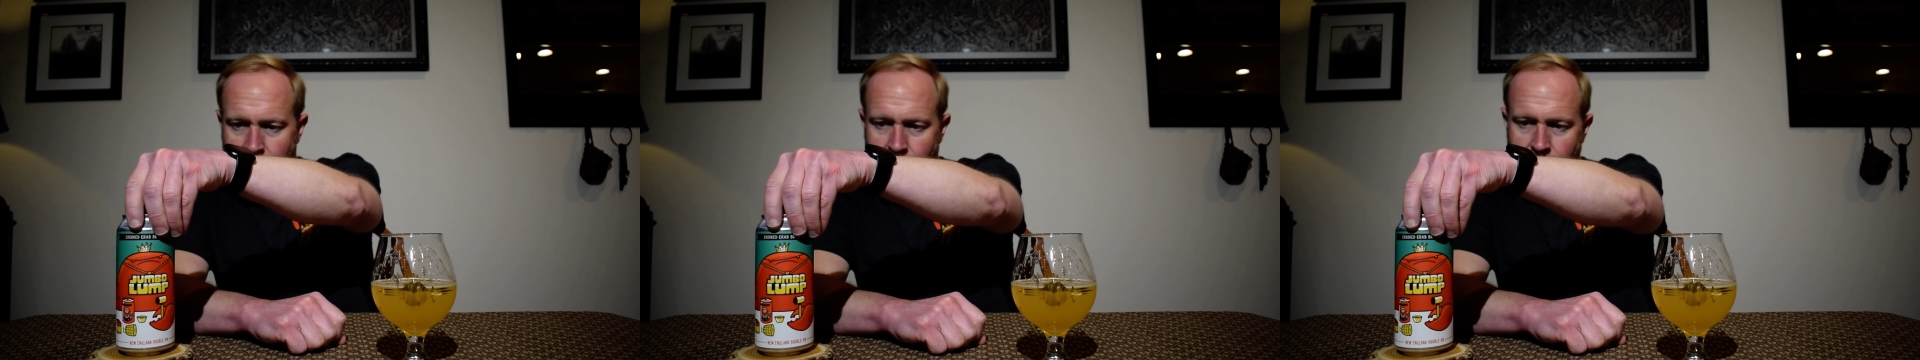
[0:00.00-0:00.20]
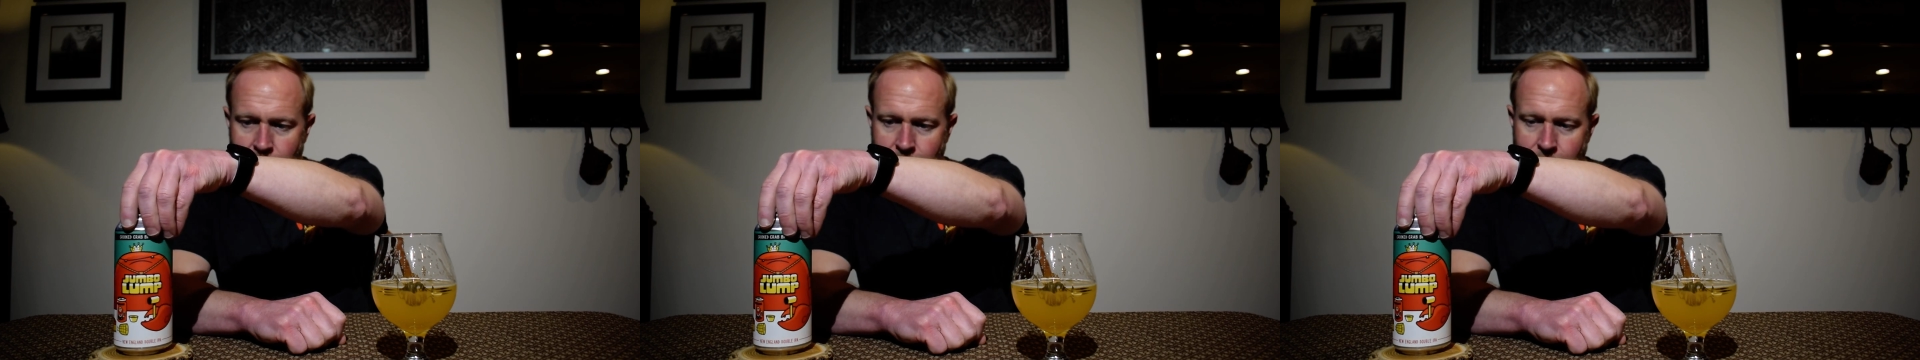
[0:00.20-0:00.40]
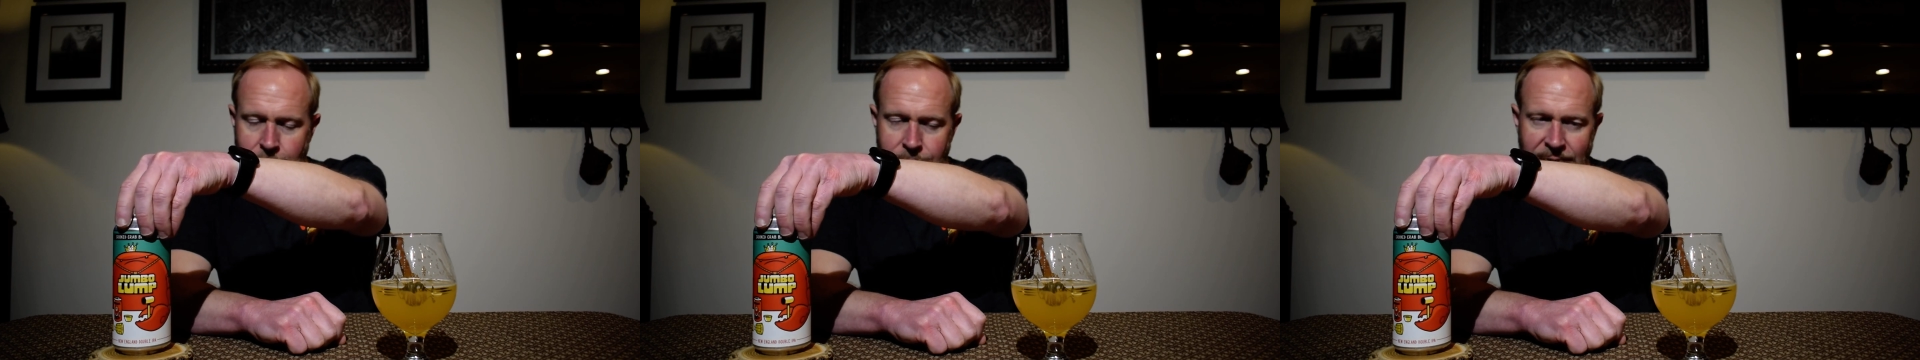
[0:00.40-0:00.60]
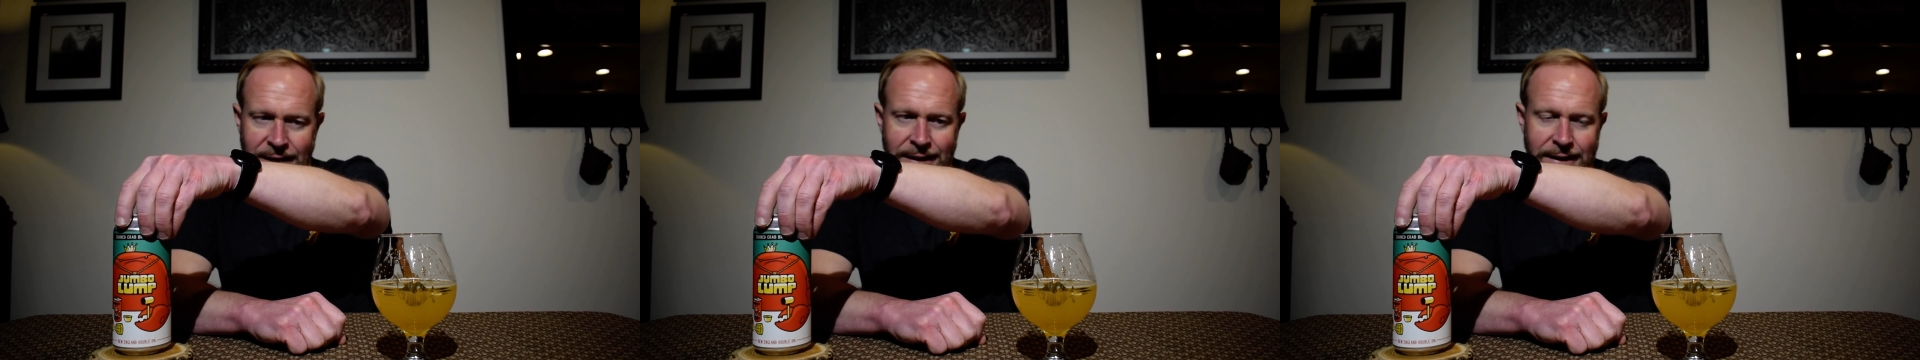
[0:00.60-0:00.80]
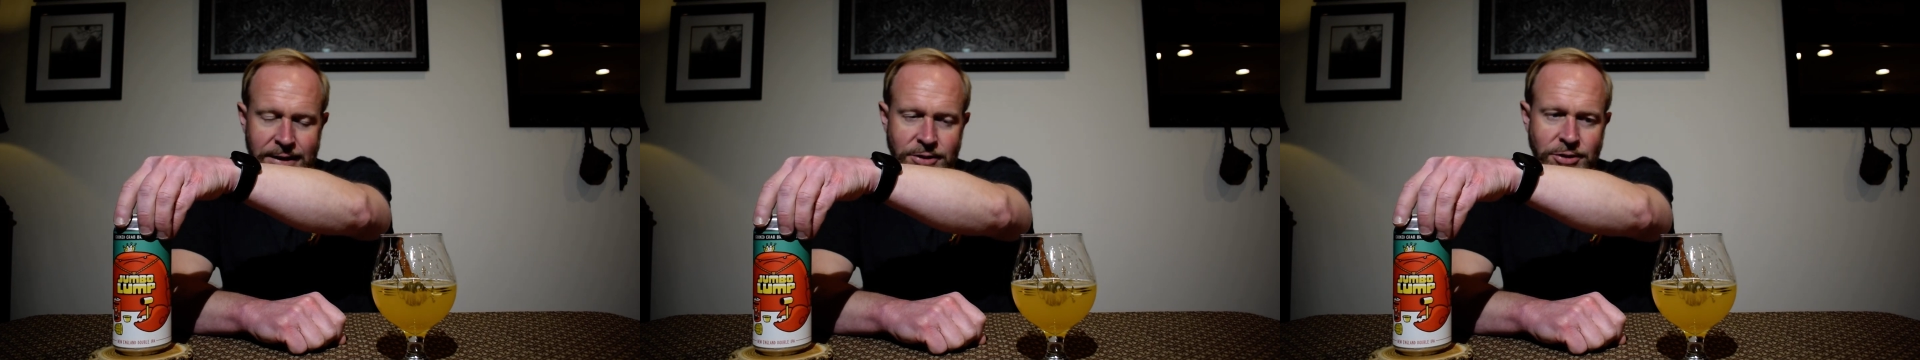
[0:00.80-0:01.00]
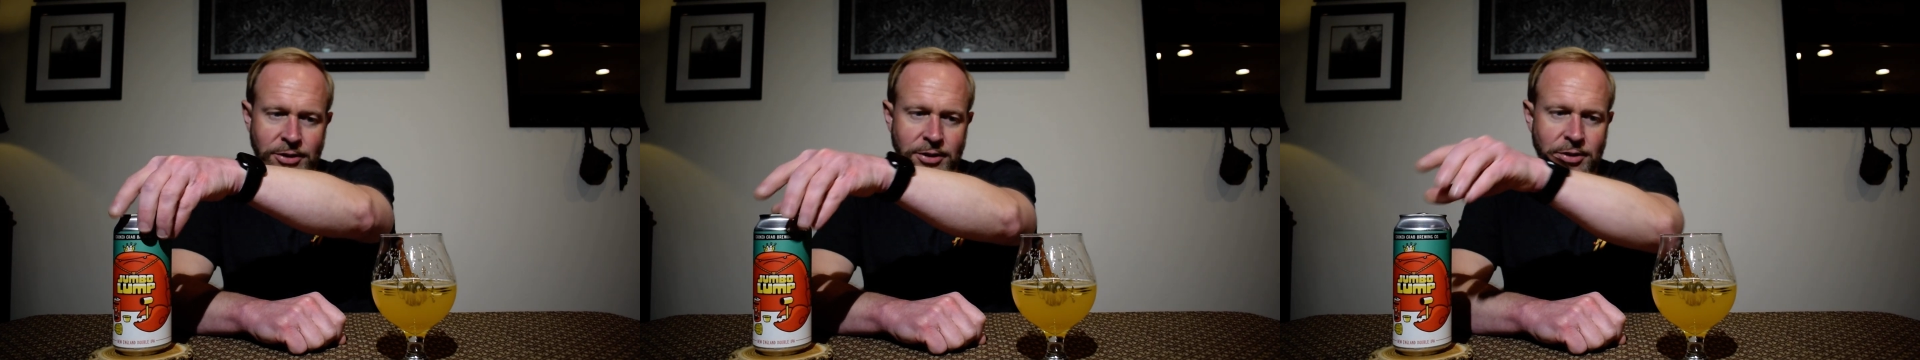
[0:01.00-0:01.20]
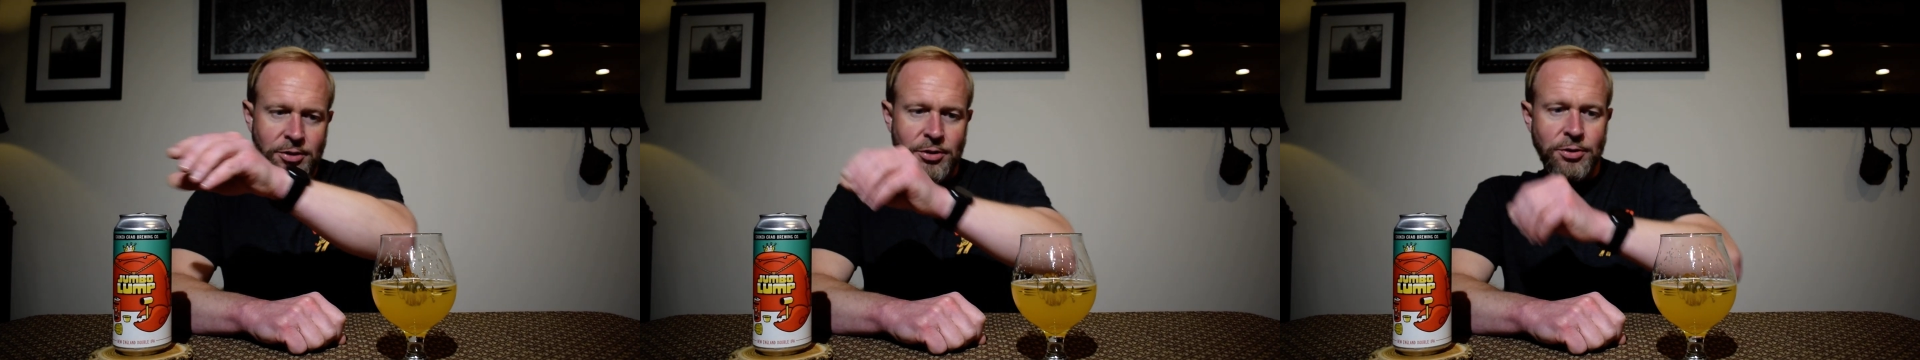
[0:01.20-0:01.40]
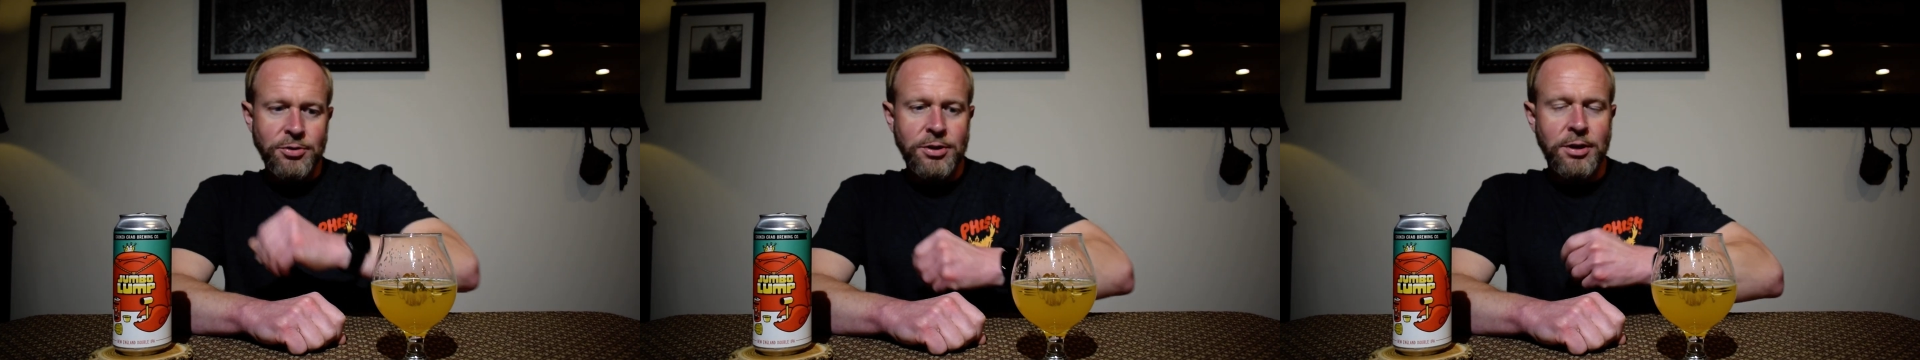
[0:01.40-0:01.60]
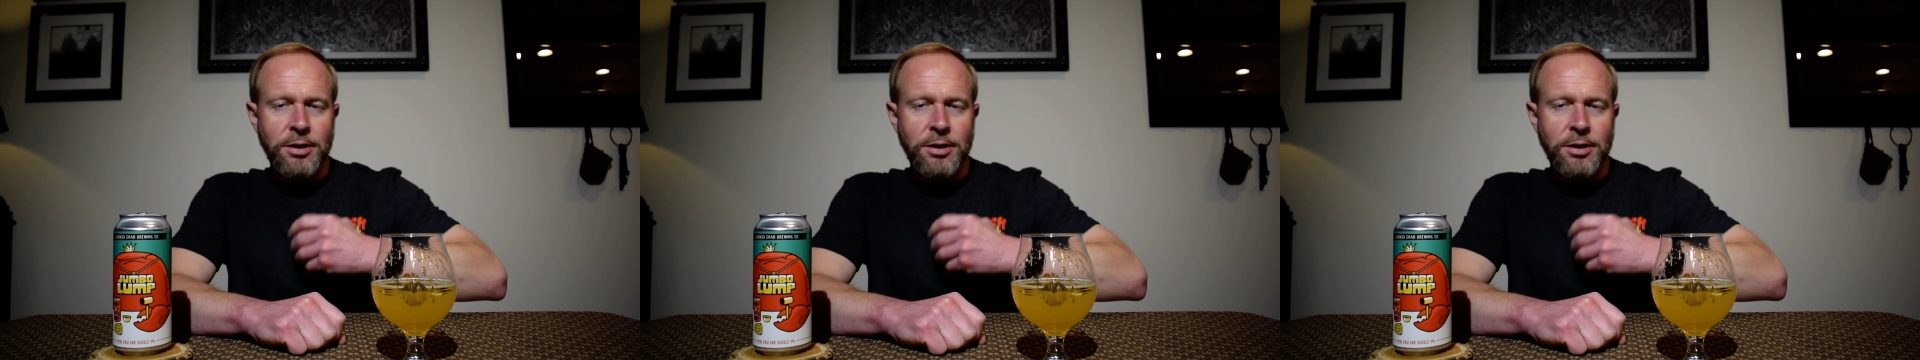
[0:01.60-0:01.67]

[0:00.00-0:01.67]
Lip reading: I actually could use a